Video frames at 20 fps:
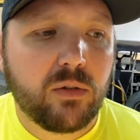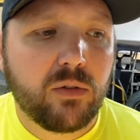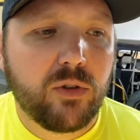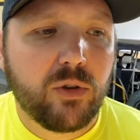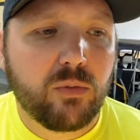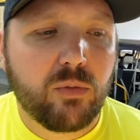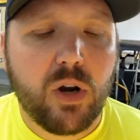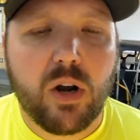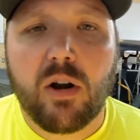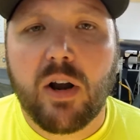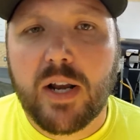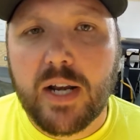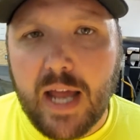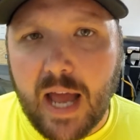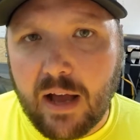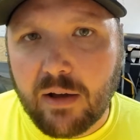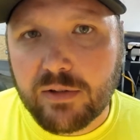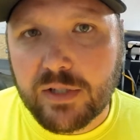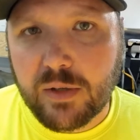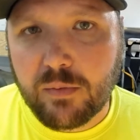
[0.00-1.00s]
the rear end
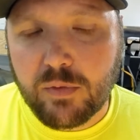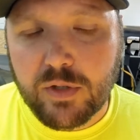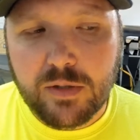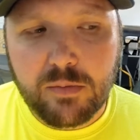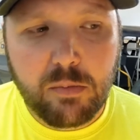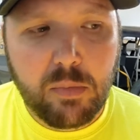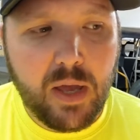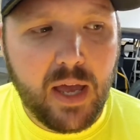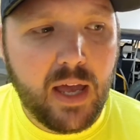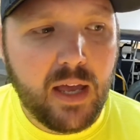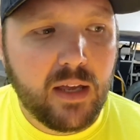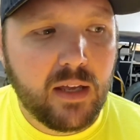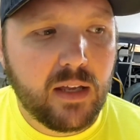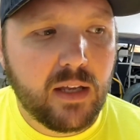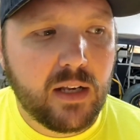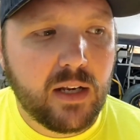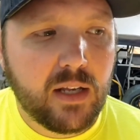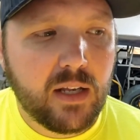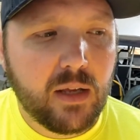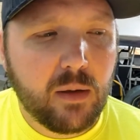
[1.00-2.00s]
housing was bent,
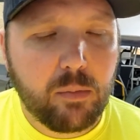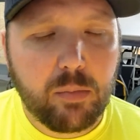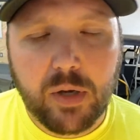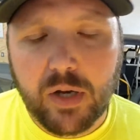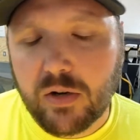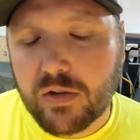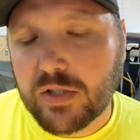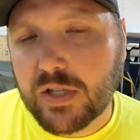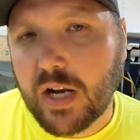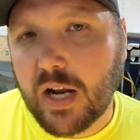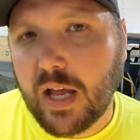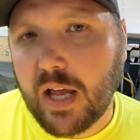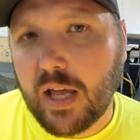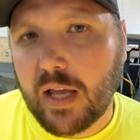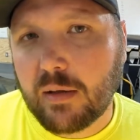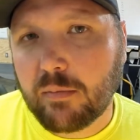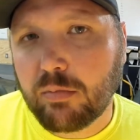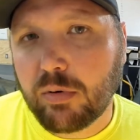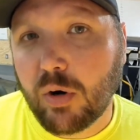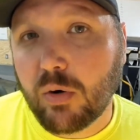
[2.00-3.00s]
and it appears that
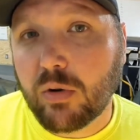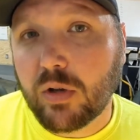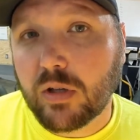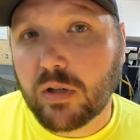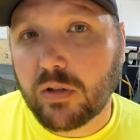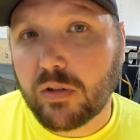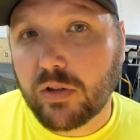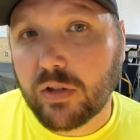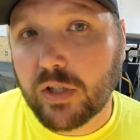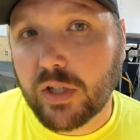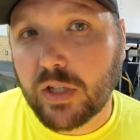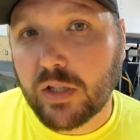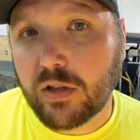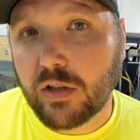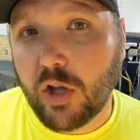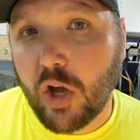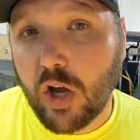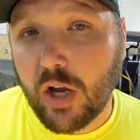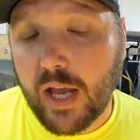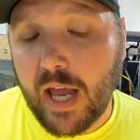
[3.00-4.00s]
I broke the
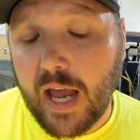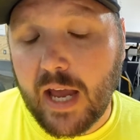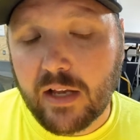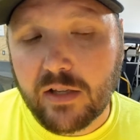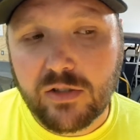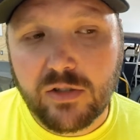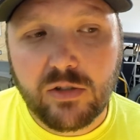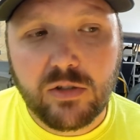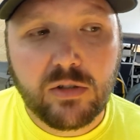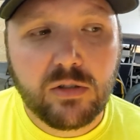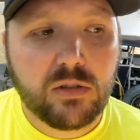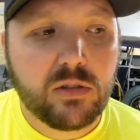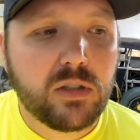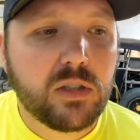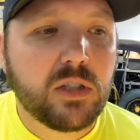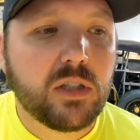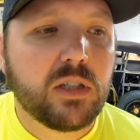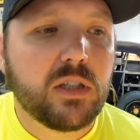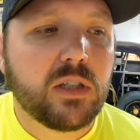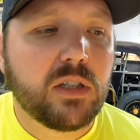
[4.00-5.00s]
long axle,
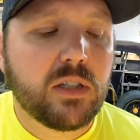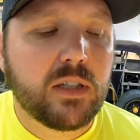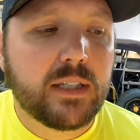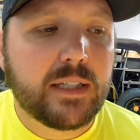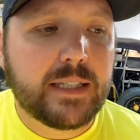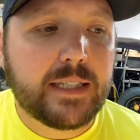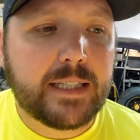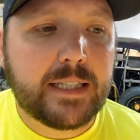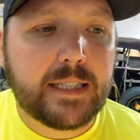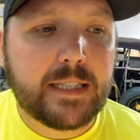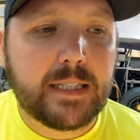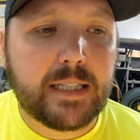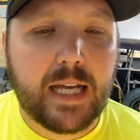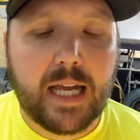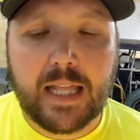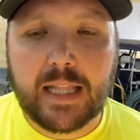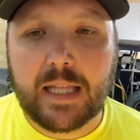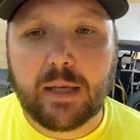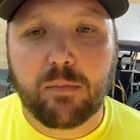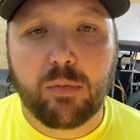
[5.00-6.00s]

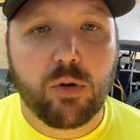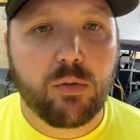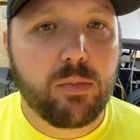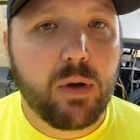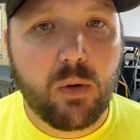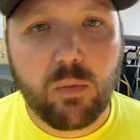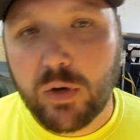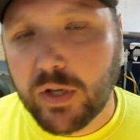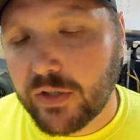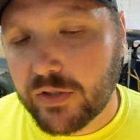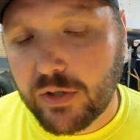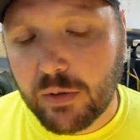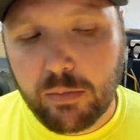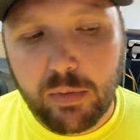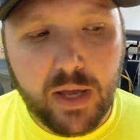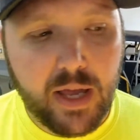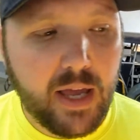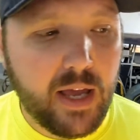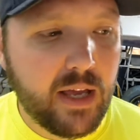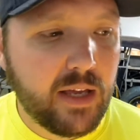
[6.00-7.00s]
and then both my wheels are
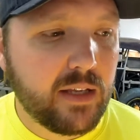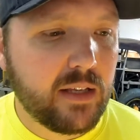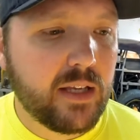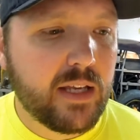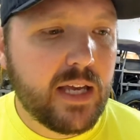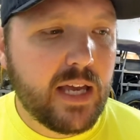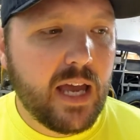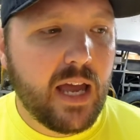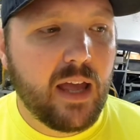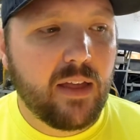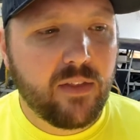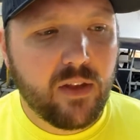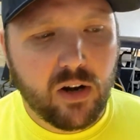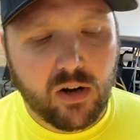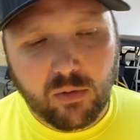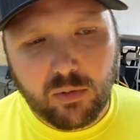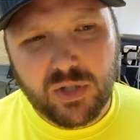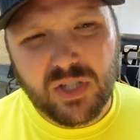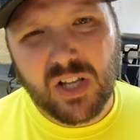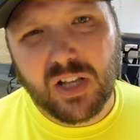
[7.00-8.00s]
bent, and
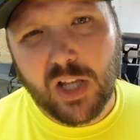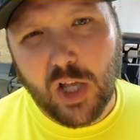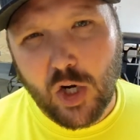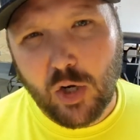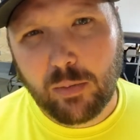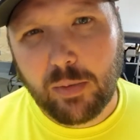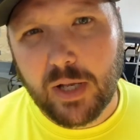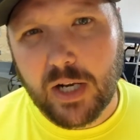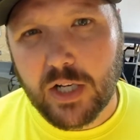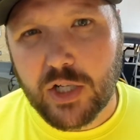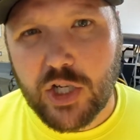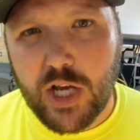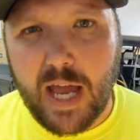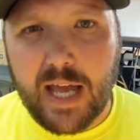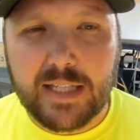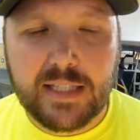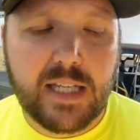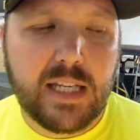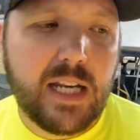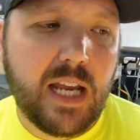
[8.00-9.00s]
there was a little bit of
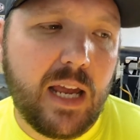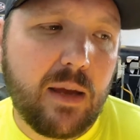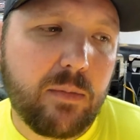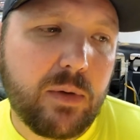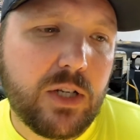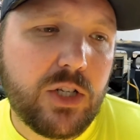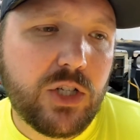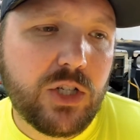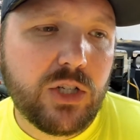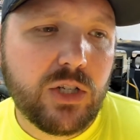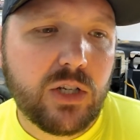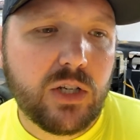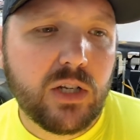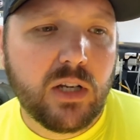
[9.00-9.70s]
chassis damage.